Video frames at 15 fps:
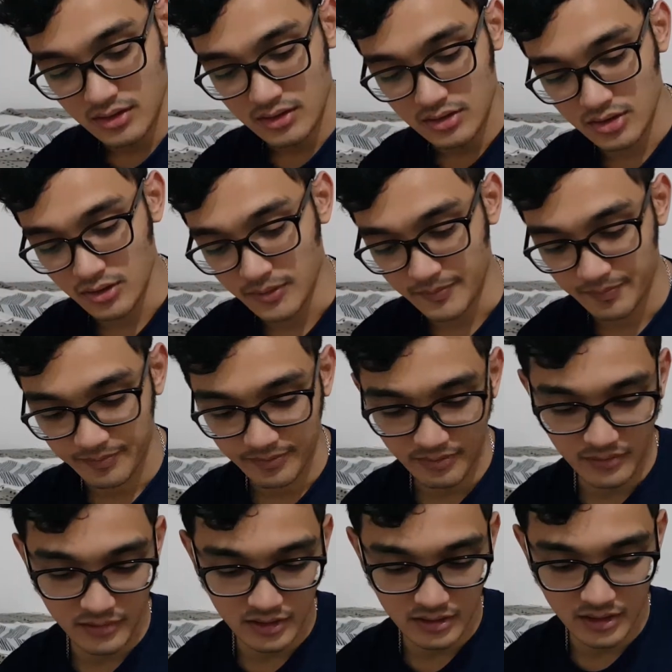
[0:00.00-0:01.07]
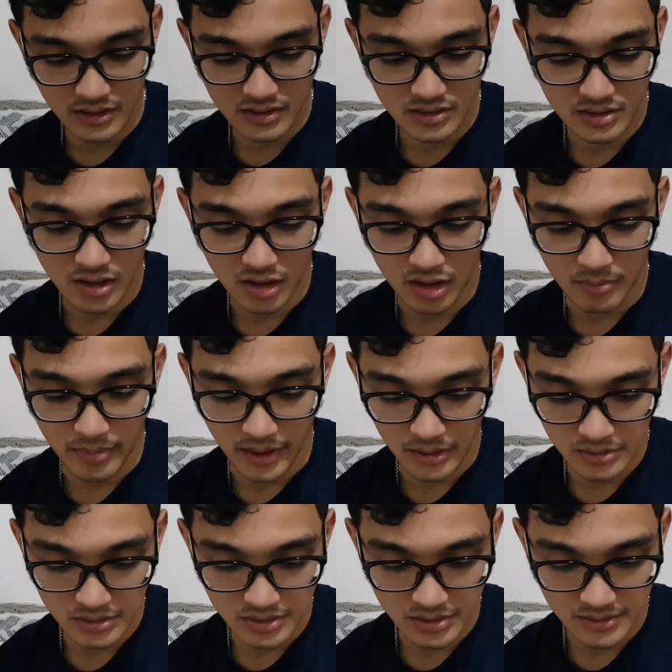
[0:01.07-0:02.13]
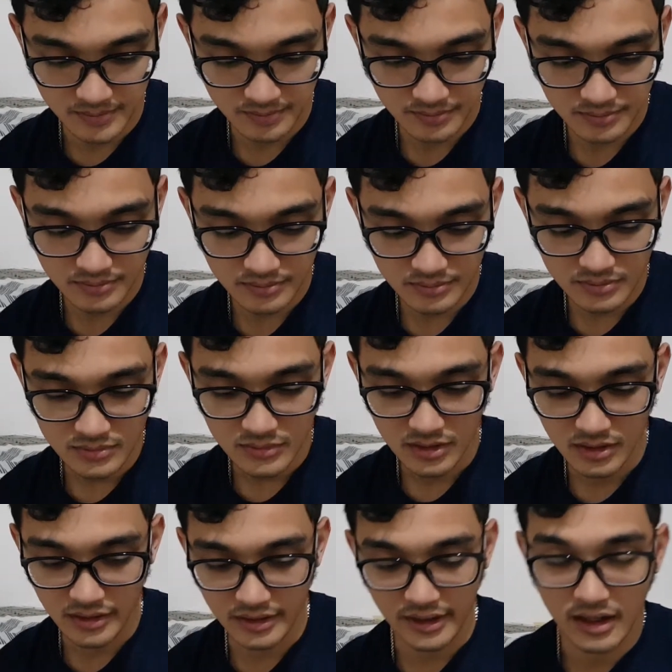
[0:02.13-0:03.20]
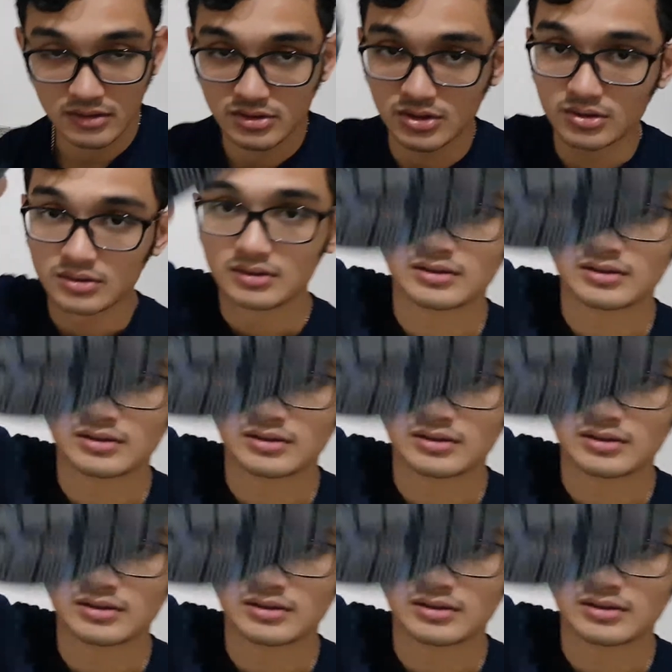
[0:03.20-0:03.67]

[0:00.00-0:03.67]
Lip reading: So let's talk about the outsole.